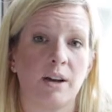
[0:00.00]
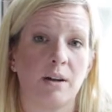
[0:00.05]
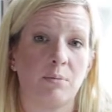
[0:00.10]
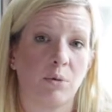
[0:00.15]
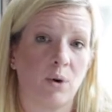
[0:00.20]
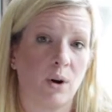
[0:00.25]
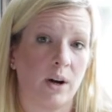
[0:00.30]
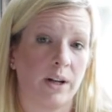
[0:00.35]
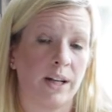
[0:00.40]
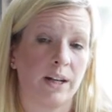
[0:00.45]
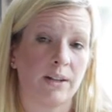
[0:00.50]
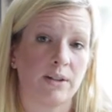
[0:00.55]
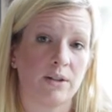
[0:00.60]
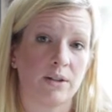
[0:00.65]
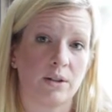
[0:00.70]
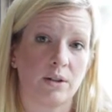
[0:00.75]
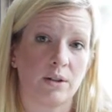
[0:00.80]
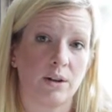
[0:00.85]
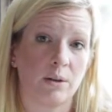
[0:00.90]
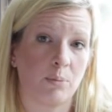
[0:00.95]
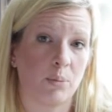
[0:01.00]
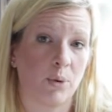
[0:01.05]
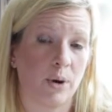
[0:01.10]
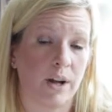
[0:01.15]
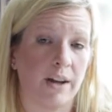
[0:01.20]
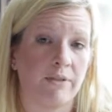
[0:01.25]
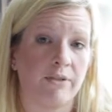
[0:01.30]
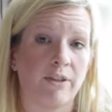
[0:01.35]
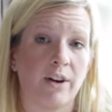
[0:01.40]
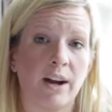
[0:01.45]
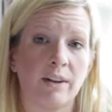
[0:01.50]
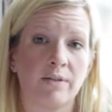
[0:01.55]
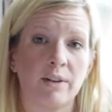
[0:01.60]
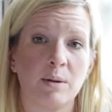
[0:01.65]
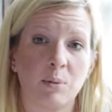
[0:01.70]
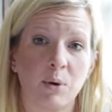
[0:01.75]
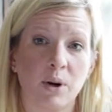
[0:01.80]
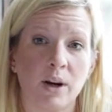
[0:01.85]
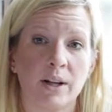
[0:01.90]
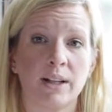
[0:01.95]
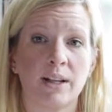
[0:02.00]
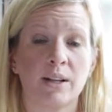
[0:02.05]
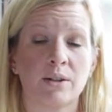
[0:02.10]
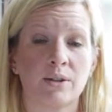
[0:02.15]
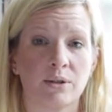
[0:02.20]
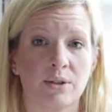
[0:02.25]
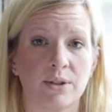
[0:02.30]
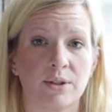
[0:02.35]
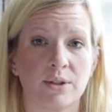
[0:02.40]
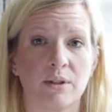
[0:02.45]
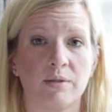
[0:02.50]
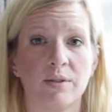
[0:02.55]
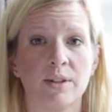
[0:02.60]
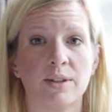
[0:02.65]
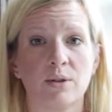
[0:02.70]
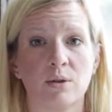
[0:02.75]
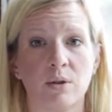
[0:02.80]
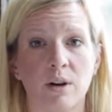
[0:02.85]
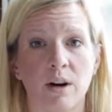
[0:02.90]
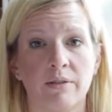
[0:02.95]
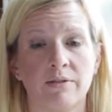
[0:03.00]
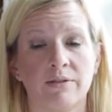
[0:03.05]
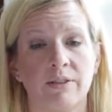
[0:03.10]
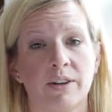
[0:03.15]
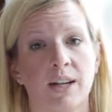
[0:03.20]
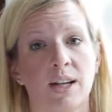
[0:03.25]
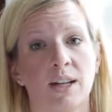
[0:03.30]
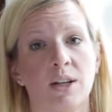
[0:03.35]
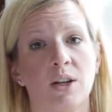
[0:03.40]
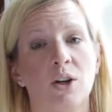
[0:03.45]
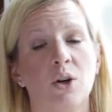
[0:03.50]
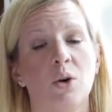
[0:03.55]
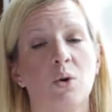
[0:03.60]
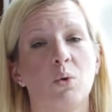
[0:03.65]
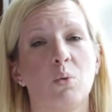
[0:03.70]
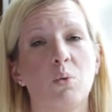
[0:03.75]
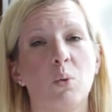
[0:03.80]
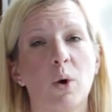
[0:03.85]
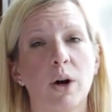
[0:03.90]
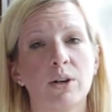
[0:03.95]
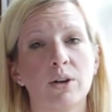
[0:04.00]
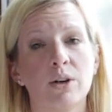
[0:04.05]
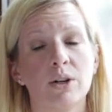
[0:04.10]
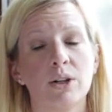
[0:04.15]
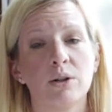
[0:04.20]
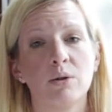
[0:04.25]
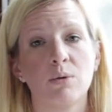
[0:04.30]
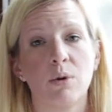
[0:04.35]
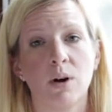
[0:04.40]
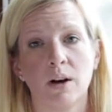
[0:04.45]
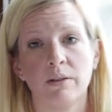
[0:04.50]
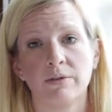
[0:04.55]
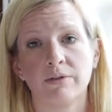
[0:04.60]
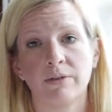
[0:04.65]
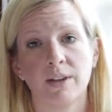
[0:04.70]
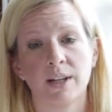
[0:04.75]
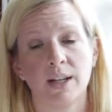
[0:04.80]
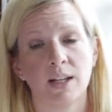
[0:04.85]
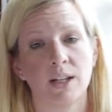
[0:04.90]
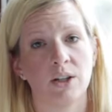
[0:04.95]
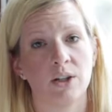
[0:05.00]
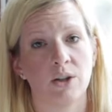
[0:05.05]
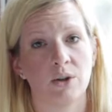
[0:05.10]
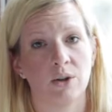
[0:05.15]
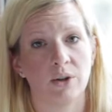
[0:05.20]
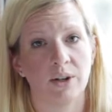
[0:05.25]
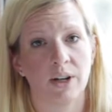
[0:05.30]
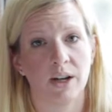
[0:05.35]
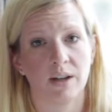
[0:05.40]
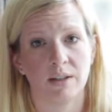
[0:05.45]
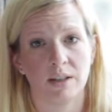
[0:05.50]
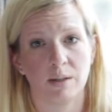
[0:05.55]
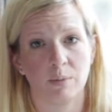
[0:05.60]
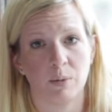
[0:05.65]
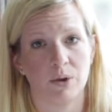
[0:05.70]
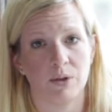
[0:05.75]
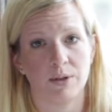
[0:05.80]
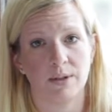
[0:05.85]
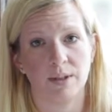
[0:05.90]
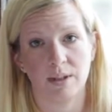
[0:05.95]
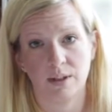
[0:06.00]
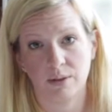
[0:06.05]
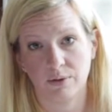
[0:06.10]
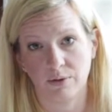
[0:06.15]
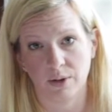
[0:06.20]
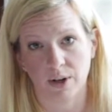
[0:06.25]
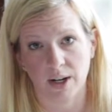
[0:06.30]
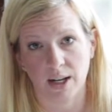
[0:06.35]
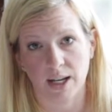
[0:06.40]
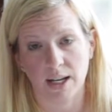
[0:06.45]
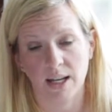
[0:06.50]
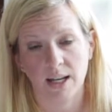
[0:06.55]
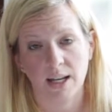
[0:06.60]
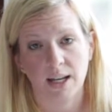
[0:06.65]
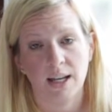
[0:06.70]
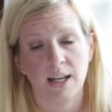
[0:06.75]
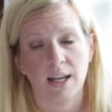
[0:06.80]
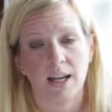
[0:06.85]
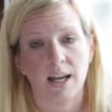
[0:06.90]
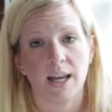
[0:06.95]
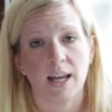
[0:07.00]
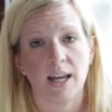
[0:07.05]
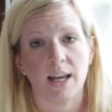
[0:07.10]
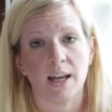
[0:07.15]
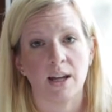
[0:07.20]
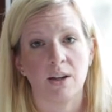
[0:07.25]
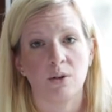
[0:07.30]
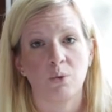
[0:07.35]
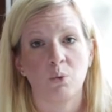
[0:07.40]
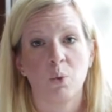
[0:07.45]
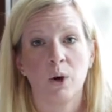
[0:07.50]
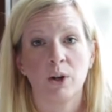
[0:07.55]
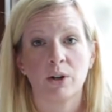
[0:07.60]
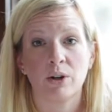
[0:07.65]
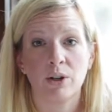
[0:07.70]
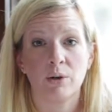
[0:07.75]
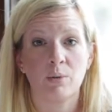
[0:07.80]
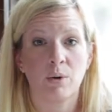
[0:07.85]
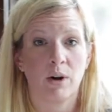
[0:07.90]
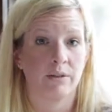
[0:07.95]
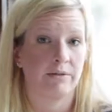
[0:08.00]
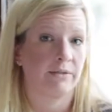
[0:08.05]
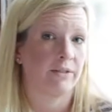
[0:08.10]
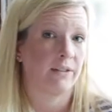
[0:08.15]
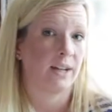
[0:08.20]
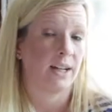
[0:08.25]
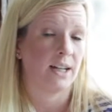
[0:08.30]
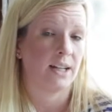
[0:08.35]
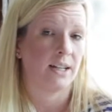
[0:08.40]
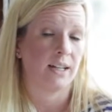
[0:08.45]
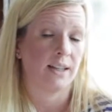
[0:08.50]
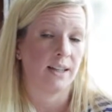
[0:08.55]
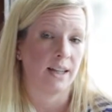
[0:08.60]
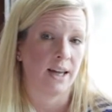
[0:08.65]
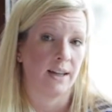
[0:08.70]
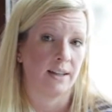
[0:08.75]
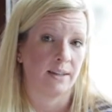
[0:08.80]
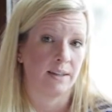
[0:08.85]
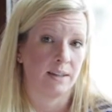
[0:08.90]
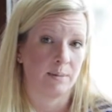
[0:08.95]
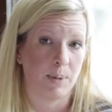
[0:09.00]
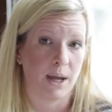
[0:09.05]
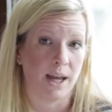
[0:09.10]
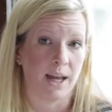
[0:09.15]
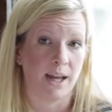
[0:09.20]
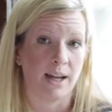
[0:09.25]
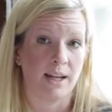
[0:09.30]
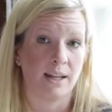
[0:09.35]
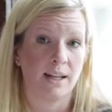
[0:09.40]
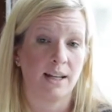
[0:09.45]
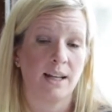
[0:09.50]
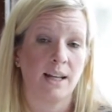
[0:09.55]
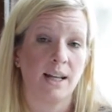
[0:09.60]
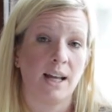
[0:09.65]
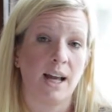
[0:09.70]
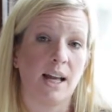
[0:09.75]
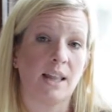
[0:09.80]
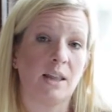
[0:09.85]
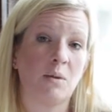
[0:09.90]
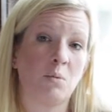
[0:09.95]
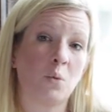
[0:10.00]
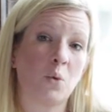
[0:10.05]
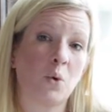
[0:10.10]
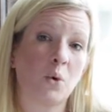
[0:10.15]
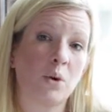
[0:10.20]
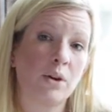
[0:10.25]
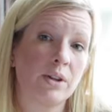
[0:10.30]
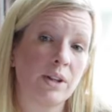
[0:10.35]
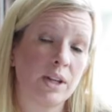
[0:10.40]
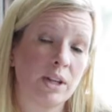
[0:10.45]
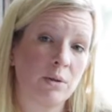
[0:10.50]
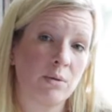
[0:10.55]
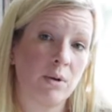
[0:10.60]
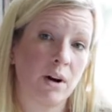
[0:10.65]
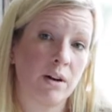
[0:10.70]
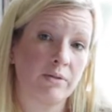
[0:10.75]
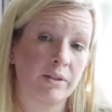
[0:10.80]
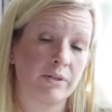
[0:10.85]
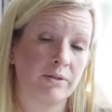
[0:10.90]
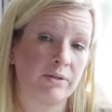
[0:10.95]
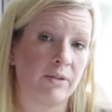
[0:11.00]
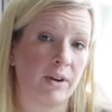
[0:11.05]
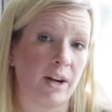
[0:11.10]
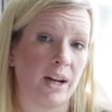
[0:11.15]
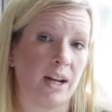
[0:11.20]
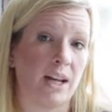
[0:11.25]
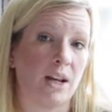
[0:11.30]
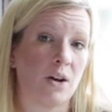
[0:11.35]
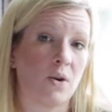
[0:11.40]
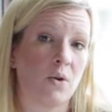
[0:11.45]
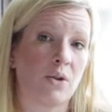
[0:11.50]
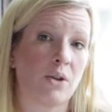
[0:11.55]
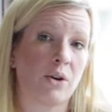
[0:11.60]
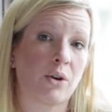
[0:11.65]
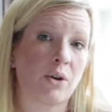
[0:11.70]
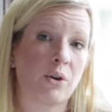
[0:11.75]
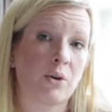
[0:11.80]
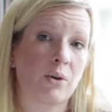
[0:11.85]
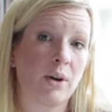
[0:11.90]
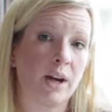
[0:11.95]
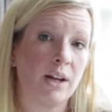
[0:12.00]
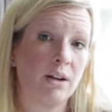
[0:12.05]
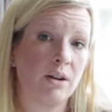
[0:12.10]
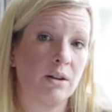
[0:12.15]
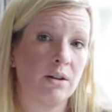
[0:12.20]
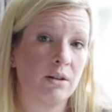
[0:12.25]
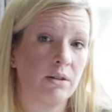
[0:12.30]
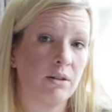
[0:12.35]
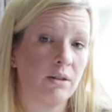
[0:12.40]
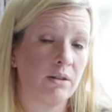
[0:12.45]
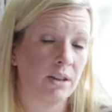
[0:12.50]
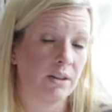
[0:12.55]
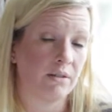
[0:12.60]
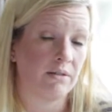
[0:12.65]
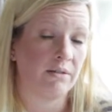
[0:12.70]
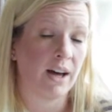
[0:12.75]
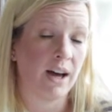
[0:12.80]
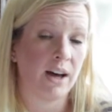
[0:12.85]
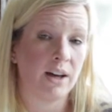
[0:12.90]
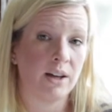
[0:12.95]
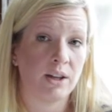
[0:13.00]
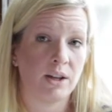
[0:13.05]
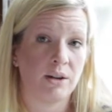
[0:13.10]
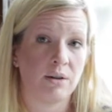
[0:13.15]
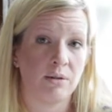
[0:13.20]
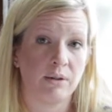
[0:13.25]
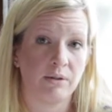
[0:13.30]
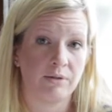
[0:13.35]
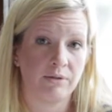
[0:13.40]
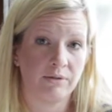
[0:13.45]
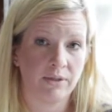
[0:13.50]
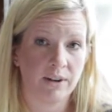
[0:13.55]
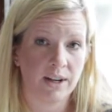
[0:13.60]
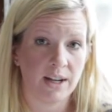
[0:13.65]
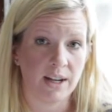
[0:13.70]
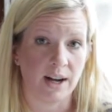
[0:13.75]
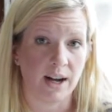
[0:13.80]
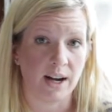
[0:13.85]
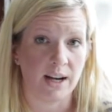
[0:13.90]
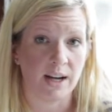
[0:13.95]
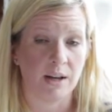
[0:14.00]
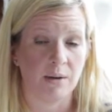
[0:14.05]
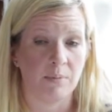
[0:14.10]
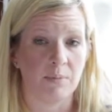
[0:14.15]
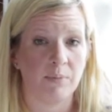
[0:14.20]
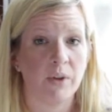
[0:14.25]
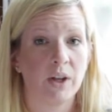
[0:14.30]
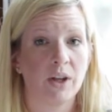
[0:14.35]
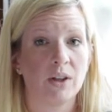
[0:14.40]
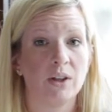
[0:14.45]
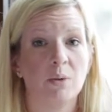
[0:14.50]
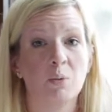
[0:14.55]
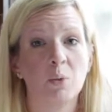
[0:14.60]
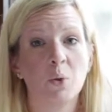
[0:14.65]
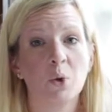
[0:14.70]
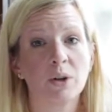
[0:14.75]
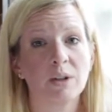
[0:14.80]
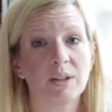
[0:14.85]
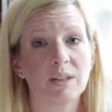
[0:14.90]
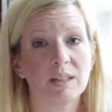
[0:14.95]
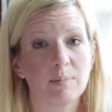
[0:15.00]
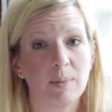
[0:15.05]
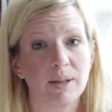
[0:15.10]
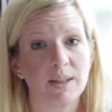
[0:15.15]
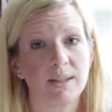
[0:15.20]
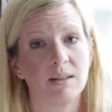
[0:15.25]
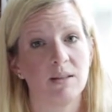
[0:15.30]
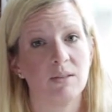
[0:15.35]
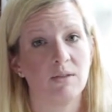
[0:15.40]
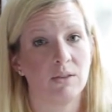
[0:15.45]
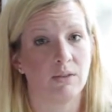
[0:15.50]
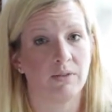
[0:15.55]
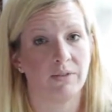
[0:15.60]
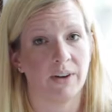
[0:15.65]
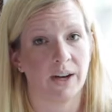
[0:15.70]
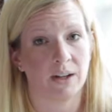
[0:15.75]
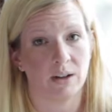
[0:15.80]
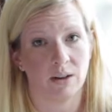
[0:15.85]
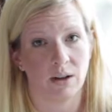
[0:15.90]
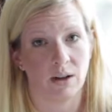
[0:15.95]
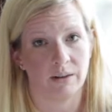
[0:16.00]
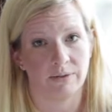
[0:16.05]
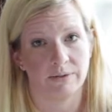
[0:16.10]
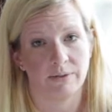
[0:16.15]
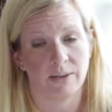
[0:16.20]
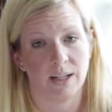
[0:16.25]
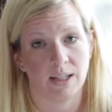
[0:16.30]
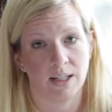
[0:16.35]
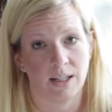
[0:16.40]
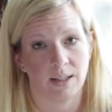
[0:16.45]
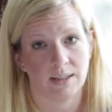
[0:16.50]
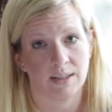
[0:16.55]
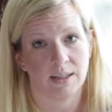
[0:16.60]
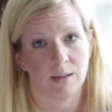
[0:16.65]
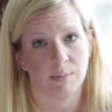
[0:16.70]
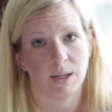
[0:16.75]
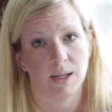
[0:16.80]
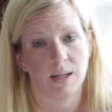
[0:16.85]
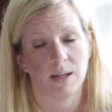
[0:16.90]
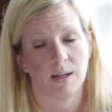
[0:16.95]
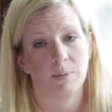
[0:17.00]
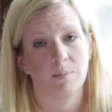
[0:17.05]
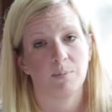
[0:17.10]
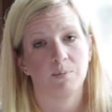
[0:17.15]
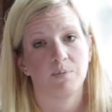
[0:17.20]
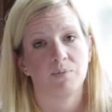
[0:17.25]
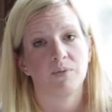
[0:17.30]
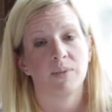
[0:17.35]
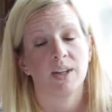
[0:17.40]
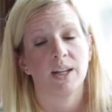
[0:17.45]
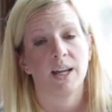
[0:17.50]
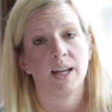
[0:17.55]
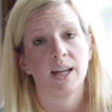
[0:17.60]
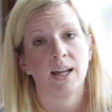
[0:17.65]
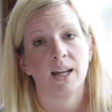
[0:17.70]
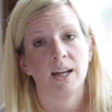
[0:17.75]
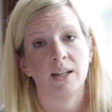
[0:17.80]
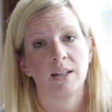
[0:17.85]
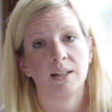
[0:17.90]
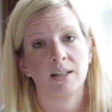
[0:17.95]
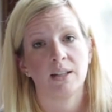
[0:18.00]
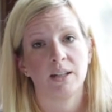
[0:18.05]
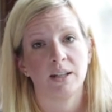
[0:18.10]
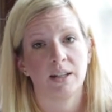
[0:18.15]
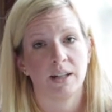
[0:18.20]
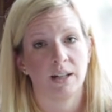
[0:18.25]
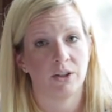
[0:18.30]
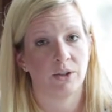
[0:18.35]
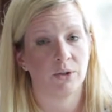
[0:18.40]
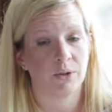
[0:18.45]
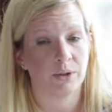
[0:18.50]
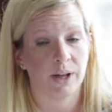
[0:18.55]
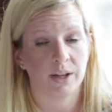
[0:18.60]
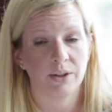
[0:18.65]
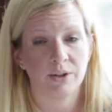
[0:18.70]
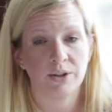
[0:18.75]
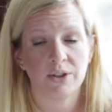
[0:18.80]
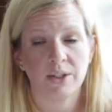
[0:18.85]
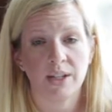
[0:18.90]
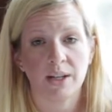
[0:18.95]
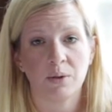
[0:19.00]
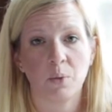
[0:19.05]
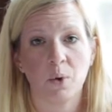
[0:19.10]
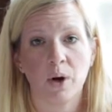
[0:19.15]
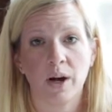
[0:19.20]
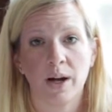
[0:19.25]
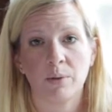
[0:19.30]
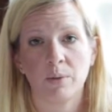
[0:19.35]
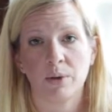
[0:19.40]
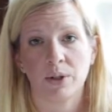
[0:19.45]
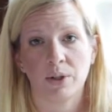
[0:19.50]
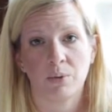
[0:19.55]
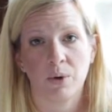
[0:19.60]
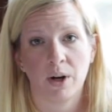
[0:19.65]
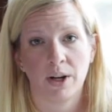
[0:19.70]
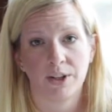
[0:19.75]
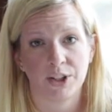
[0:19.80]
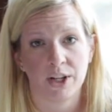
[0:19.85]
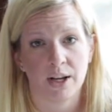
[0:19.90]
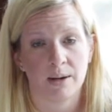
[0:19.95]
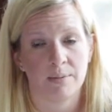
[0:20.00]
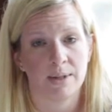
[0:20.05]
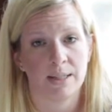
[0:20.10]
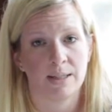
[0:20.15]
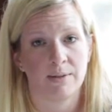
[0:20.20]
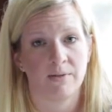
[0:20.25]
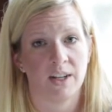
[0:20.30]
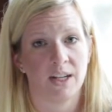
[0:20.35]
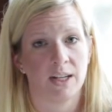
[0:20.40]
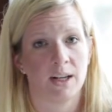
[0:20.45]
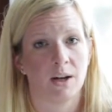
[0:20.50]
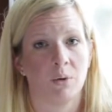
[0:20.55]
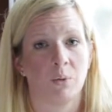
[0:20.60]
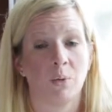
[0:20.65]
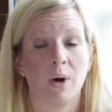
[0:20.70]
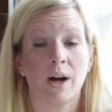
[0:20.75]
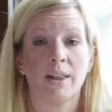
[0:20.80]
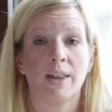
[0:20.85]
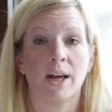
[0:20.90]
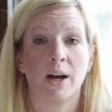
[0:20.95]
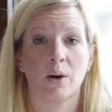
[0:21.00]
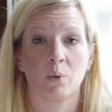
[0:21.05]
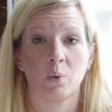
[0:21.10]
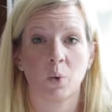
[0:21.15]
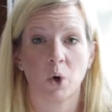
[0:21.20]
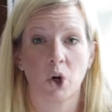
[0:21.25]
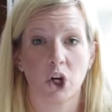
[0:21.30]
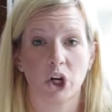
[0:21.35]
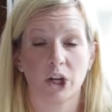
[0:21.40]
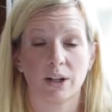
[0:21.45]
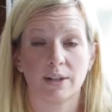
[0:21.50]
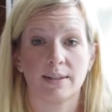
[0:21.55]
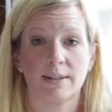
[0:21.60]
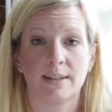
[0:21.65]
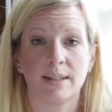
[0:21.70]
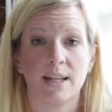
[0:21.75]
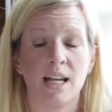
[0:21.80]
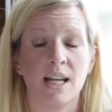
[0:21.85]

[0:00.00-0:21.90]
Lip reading: product or service or offering, what are you offering your customers that's free, and what are you offering that's paid? And the more that you offer free, or the greater the value, the free item, the more expensive the final offering needs to be. And you'll understand why when you watch Evan's video, why that works.